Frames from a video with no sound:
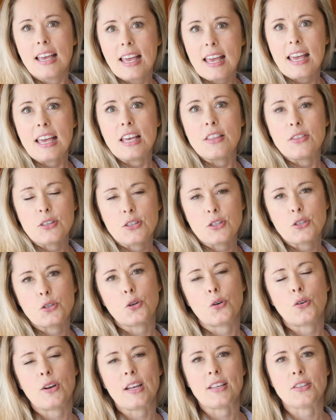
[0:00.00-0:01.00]
in the
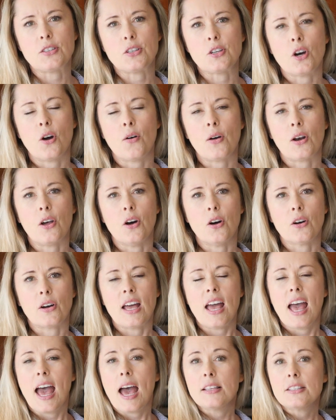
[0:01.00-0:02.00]
story as you go along
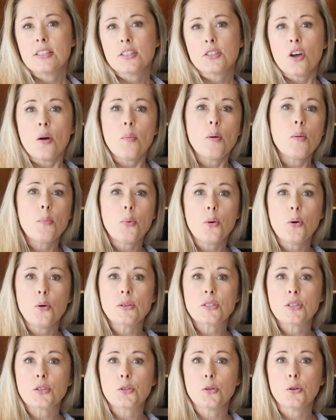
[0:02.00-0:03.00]
and stop and pause
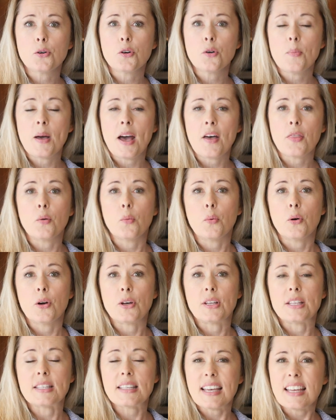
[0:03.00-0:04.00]
and talk about the word
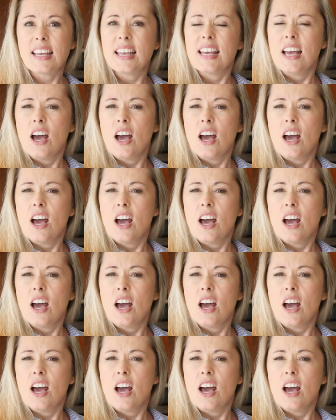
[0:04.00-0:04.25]
and say,